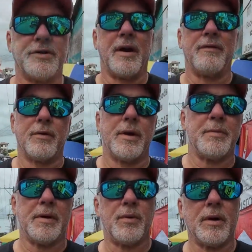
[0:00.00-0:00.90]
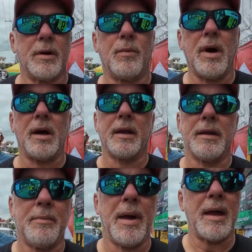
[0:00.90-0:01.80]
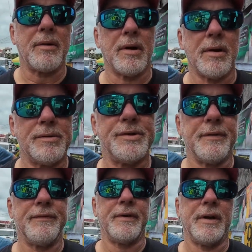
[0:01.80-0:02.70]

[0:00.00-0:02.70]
Trevor with me. We're walking the back roads of